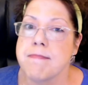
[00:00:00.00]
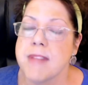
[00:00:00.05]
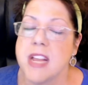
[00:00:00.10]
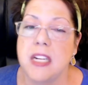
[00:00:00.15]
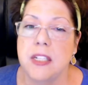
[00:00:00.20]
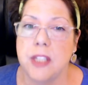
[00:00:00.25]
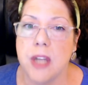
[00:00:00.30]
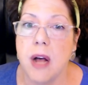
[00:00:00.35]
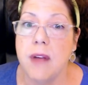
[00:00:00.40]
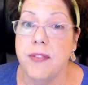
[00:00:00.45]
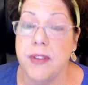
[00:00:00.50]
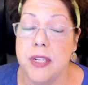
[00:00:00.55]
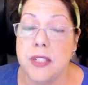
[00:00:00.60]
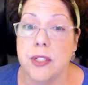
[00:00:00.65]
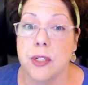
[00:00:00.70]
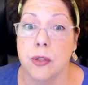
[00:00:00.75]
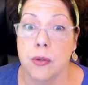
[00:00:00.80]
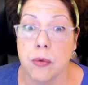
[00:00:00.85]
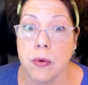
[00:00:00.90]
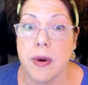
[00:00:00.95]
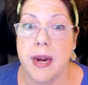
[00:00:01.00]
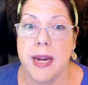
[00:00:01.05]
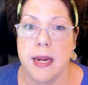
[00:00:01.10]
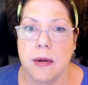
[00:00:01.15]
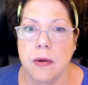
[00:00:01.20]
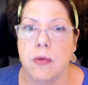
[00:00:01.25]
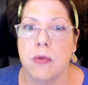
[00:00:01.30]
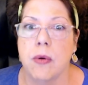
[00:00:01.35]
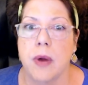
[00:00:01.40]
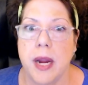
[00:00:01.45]
dolphin is a great,
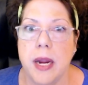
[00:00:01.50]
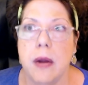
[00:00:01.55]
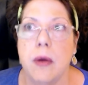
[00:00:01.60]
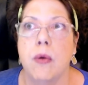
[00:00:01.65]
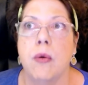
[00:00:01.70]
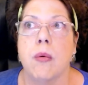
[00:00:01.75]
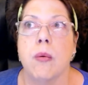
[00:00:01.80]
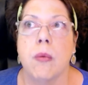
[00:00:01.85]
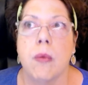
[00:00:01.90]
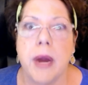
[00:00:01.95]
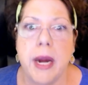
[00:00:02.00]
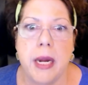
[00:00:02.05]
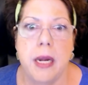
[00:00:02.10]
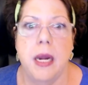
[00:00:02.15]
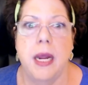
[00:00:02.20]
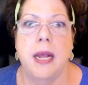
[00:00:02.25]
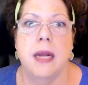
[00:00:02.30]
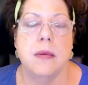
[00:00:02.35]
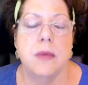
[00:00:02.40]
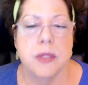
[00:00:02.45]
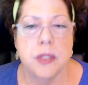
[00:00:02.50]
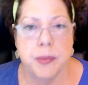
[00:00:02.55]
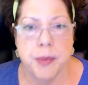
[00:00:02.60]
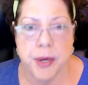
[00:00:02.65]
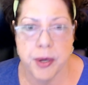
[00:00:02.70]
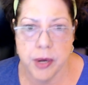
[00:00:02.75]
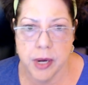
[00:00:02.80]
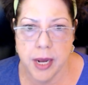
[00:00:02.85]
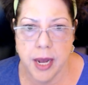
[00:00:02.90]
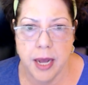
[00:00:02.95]
great, great animal
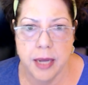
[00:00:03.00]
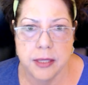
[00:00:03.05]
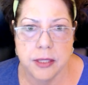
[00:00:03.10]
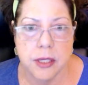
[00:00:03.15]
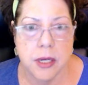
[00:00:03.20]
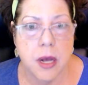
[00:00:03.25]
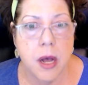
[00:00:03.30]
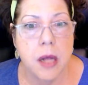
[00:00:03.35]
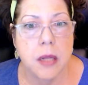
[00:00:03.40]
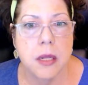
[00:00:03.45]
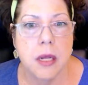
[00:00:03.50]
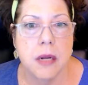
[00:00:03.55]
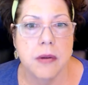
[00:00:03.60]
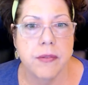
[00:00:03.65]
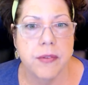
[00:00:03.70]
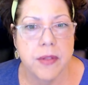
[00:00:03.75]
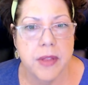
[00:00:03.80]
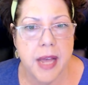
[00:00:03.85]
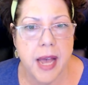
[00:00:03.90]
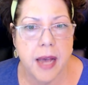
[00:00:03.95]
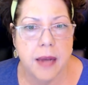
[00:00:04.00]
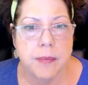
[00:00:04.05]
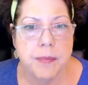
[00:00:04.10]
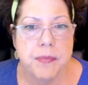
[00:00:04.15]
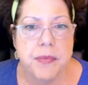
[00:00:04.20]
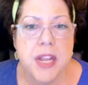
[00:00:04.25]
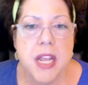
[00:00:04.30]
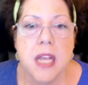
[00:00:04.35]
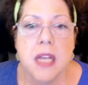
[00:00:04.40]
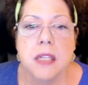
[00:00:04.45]
spirit guide to call on for that.
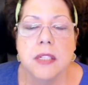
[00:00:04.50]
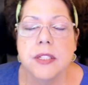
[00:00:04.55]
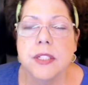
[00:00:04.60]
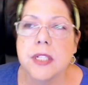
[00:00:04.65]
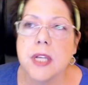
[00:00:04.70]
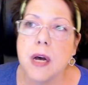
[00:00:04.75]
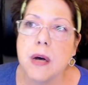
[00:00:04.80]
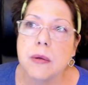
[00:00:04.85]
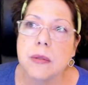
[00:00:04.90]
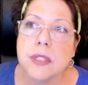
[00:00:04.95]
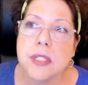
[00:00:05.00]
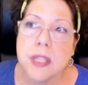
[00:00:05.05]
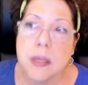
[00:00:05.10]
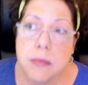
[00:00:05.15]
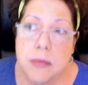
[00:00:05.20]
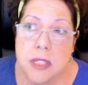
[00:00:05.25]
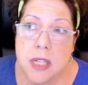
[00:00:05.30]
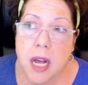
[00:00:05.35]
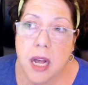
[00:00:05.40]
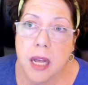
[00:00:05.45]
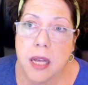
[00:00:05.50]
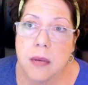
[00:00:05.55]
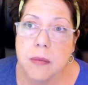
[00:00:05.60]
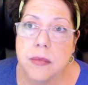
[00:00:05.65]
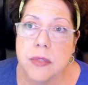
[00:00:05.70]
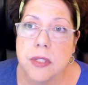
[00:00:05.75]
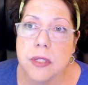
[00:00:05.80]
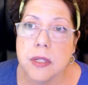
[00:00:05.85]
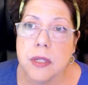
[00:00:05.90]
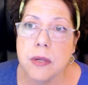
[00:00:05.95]
So
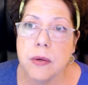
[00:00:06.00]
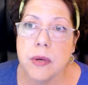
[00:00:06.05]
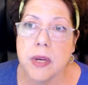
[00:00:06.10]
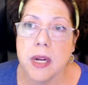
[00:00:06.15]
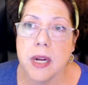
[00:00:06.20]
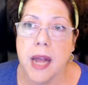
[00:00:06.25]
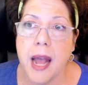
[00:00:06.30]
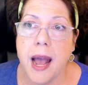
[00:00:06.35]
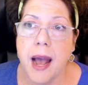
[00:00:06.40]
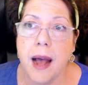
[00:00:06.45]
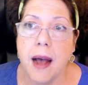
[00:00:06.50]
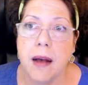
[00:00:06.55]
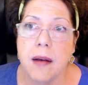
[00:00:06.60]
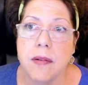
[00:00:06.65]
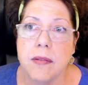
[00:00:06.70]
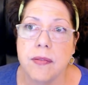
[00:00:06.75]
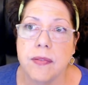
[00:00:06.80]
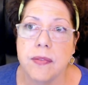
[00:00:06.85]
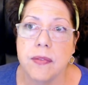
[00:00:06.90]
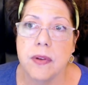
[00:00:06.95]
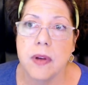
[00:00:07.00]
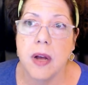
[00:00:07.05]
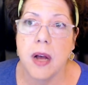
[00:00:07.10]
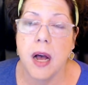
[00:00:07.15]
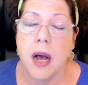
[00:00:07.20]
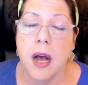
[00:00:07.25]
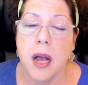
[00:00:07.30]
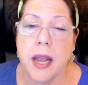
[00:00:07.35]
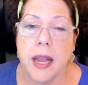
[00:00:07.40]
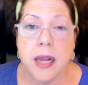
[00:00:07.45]
sometimes you can have
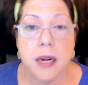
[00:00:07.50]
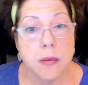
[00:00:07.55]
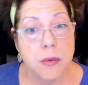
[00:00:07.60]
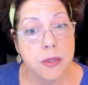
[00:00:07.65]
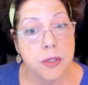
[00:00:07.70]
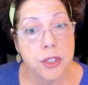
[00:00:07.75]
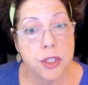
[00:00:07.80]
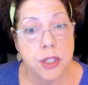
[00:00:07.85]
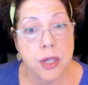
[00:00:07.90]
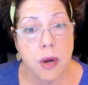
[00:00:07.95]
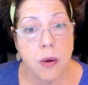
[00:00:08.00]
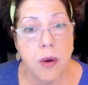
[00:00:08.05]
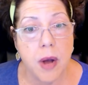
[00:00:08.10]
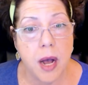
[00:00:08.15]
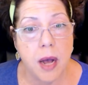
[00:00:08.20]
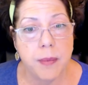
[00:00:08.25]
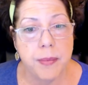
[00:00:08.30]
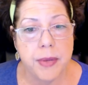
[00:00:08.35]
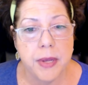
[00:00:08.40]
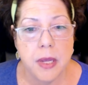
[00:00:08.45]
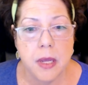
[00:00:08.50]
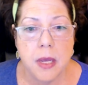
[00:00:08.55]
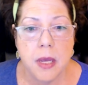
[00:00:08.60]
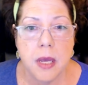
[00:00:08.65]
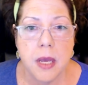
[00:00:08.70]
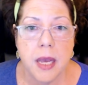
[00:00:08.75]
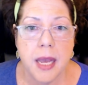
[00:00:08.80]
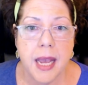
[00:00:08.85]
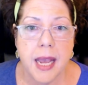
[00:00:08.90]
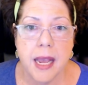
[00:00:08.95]
animals show up
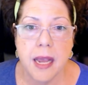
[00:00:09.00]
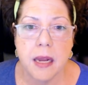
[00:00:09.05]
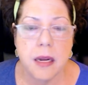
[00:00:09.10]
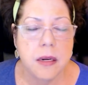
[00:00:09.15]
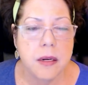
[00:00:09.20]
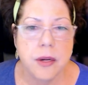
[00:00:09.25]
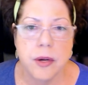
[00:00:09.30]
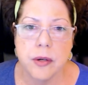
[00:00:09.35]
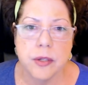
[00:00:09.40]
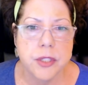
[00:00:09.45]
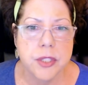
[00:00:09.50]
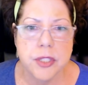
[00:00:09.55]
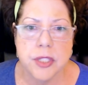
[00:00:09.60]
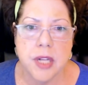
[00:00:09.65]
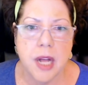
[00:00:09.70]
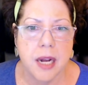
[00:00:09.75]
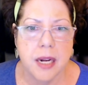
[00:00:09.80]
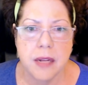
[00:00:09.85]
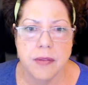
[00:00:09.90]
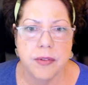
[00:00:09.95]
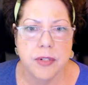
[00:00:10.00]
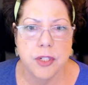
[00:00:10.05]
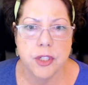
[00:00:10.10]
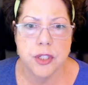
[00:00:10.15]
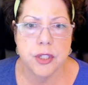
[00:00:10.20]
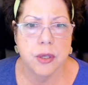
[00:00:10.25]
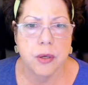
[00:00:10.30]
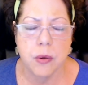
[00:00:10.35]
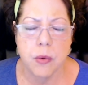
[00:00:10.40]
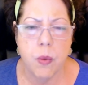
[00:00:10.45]
and you're just not even
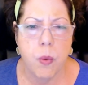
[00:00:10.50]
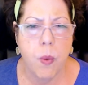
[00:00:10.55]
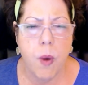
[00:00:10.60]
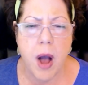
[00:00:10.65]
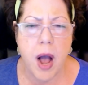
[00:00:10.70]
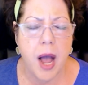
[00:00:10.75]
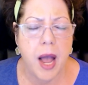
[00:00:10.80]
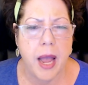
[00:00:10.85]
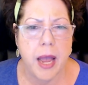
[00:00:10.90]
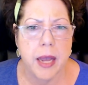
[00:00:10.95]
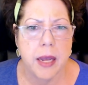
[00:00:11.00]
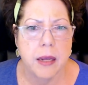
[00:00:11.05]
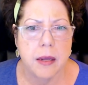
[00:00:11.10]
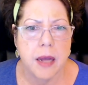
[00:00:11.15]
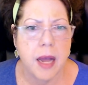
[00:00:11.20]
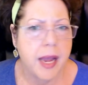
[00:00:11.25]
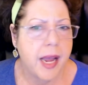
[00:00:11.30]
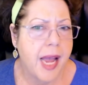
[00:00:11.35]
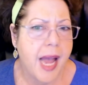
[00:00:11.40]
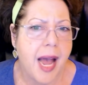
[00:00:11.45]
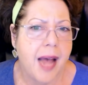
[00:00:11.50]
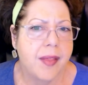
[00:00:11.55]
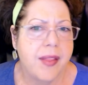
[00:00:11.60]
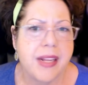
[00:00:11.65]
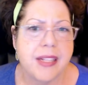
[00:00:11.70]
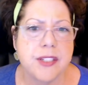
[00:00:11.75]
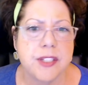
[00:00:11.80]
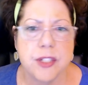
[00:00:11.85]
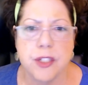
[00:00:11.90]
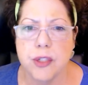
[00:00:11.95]
sure why. I had
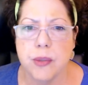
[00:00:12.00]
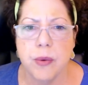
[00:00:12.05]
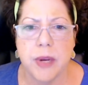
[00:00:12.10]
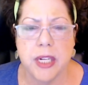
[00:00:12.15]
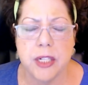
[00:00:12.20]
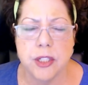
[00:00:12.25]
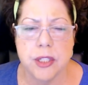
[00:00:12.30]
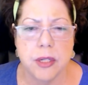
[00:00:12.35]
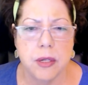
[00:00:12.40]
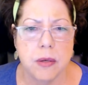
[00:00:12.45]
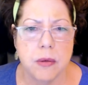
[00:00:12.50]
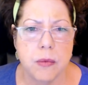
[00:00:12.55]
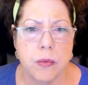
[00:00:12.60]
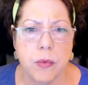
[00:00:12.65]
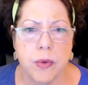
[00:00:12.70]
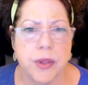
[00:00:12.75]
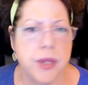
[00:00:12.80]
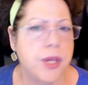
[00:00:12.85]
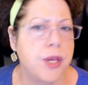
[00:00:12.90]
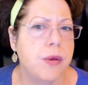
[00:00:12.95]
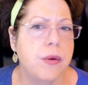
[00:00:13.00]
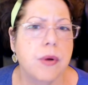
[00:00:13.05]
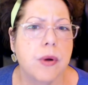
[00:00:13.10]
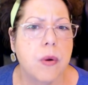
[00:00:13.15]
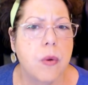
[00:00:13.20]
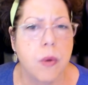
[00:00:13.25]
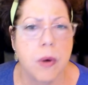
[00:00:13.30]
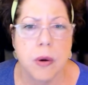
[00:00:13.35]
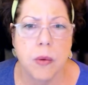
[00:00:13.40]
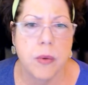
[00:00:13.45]
that situation with a
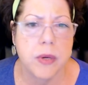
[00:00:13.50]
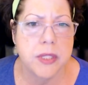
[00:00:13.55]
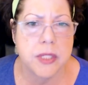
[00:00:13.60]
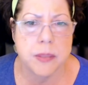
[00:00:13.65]
unicorn once